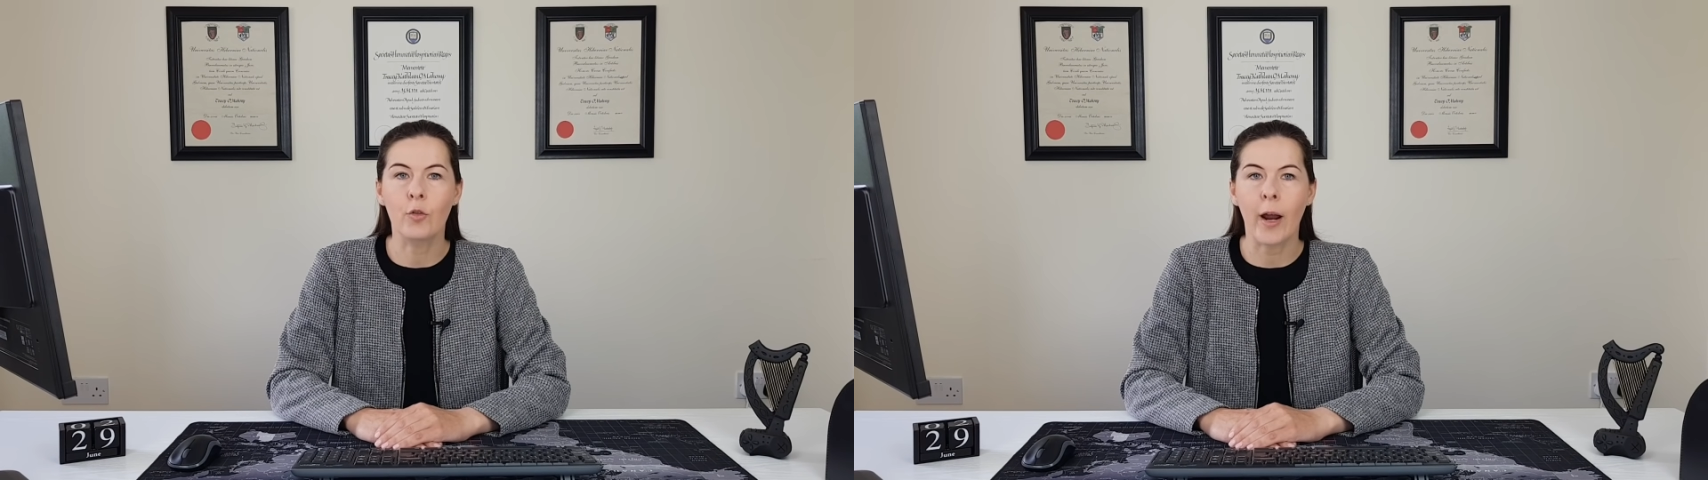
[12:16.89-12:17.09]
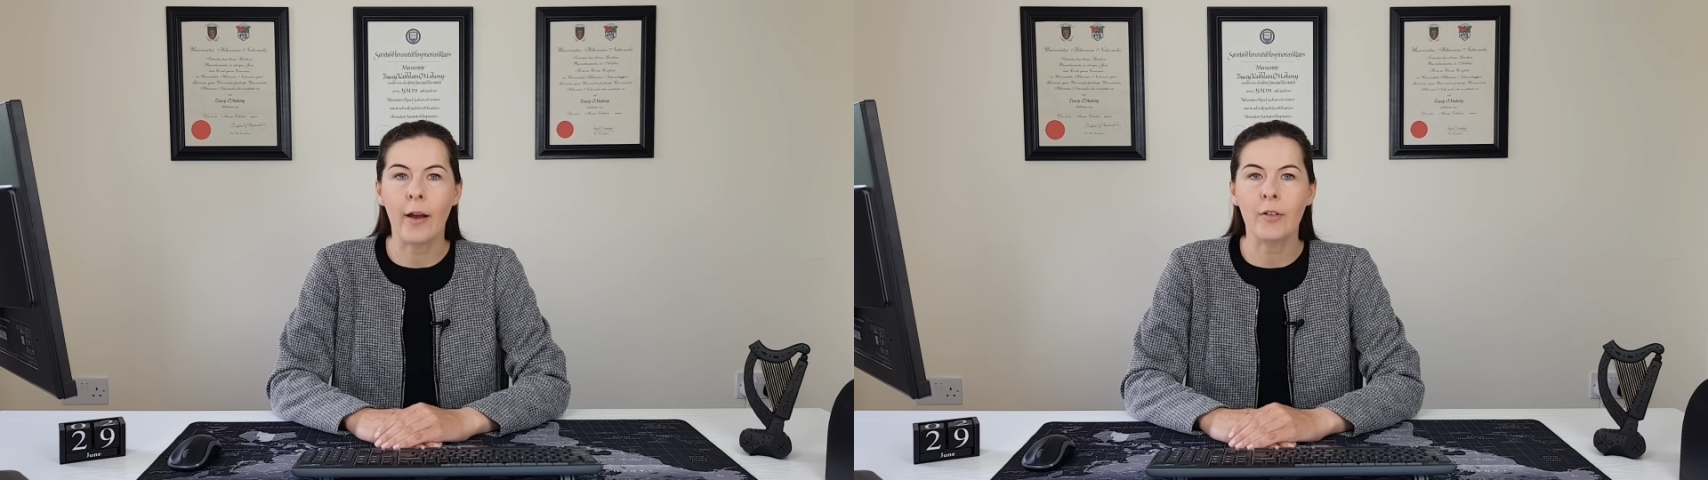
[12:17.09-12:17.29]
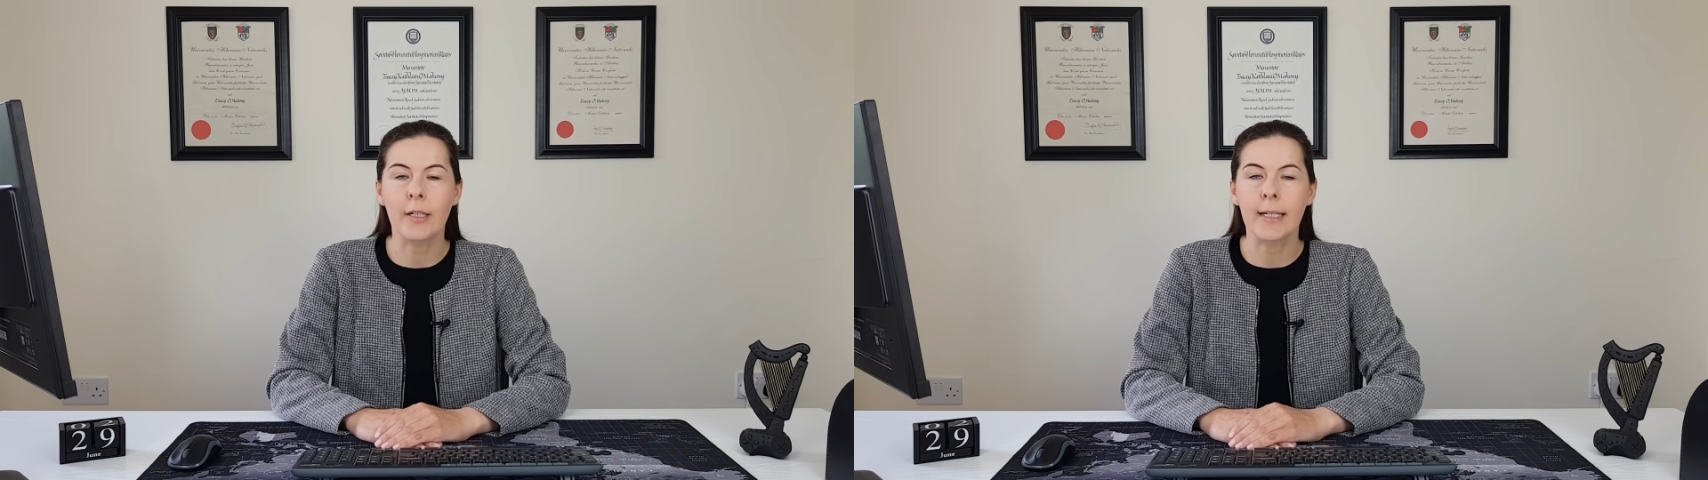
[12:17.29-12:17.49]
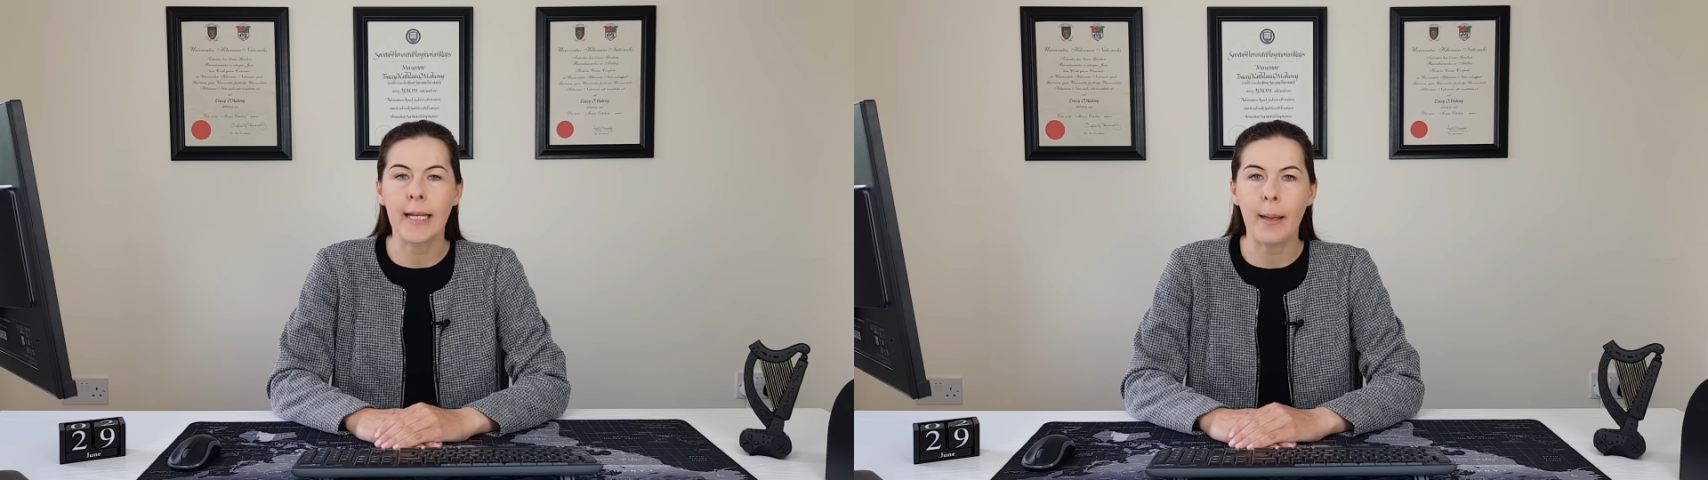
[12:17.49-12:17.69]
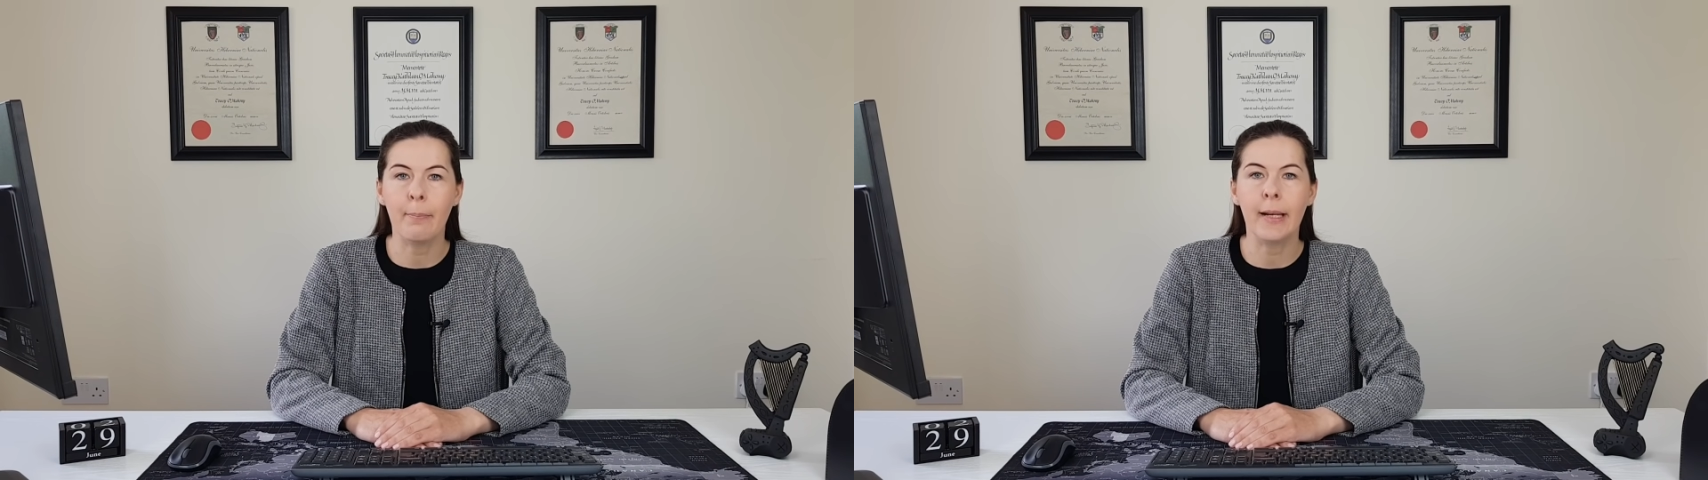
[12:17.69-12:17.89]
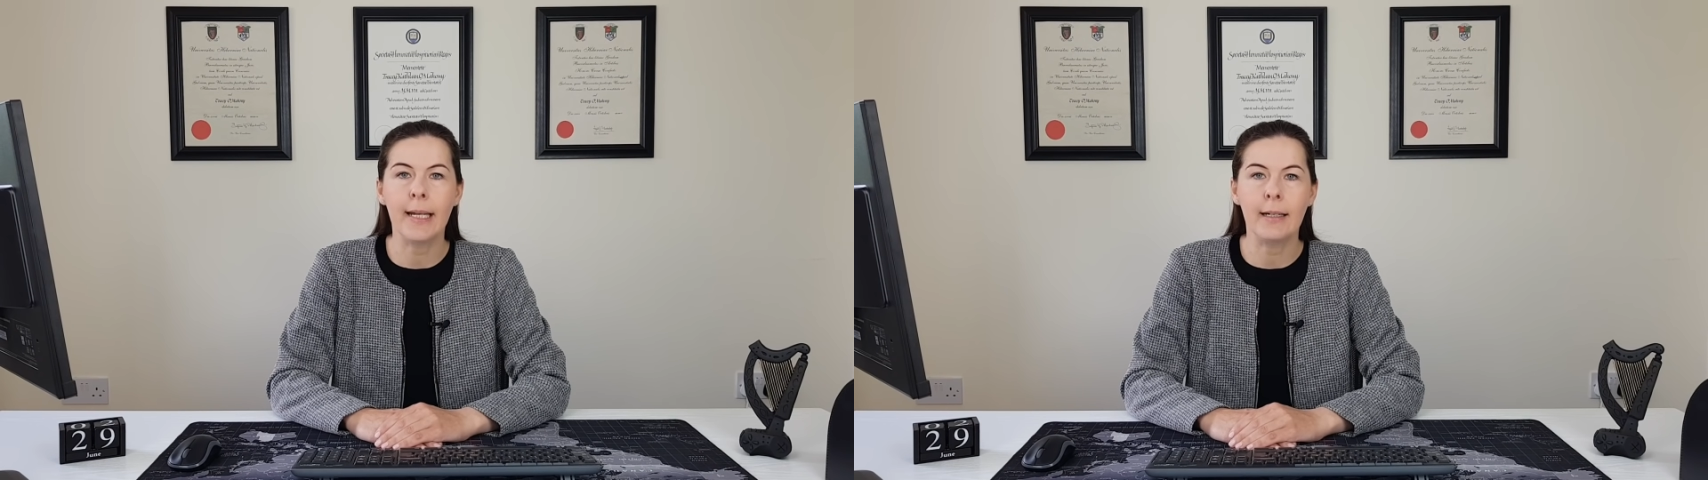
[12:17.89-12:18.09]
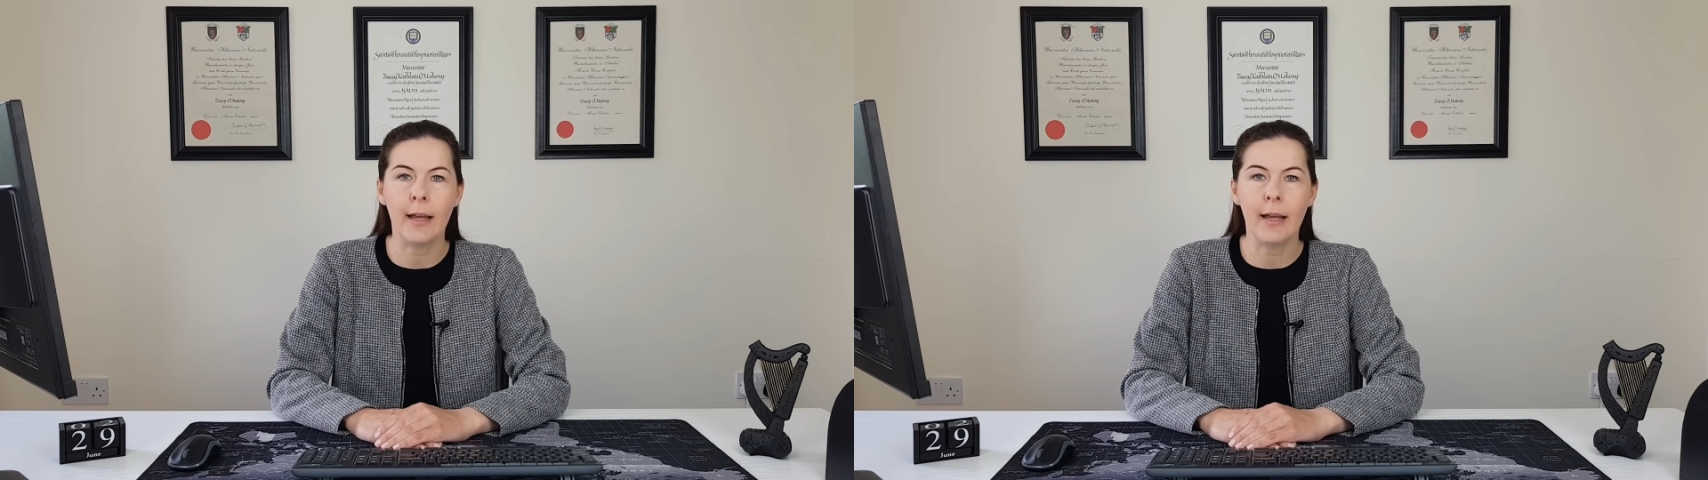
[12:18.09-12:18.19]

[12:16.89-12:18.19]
drafted a template